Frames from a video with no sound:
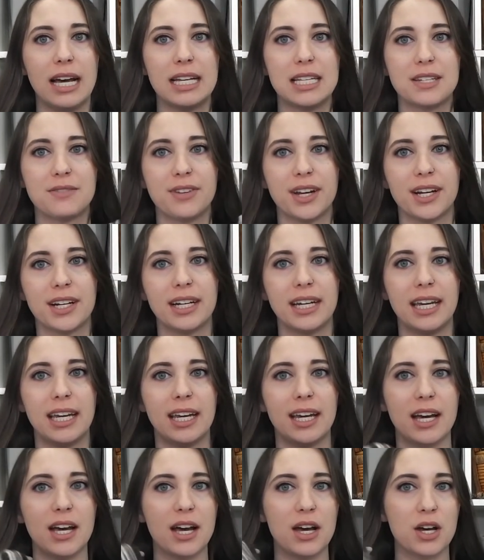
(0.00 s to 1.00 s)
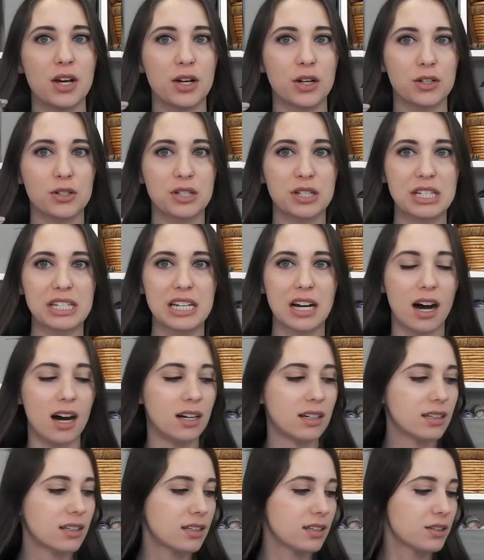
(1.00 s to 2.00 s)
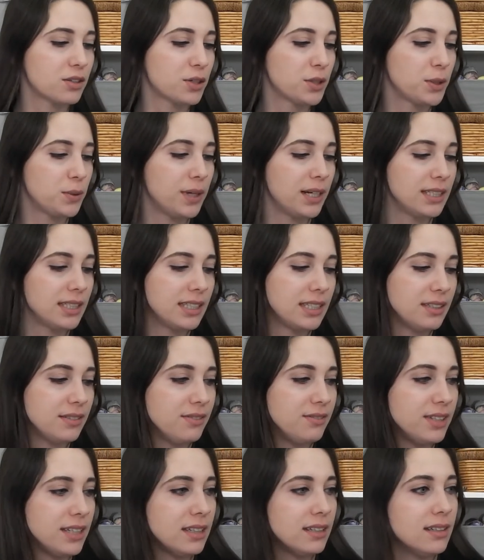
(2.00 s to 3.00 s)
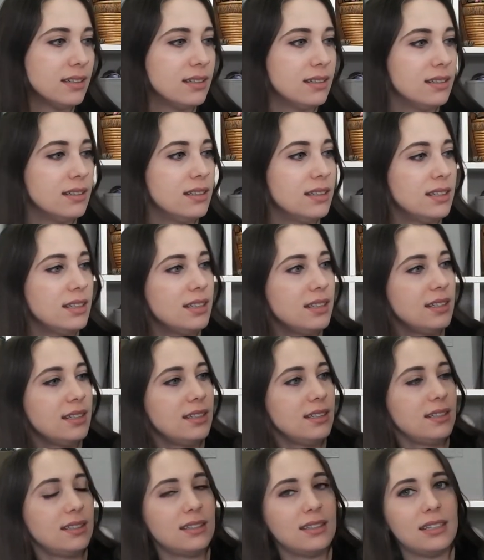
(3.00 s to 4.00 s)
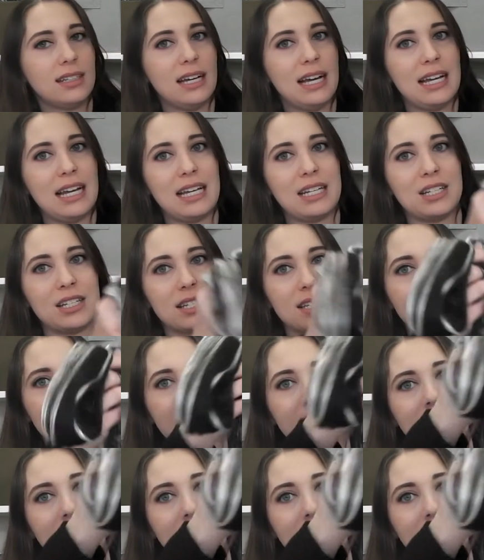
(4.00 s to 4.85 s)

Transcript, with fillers: It's very skunk, Cruella de Vil, and I just, I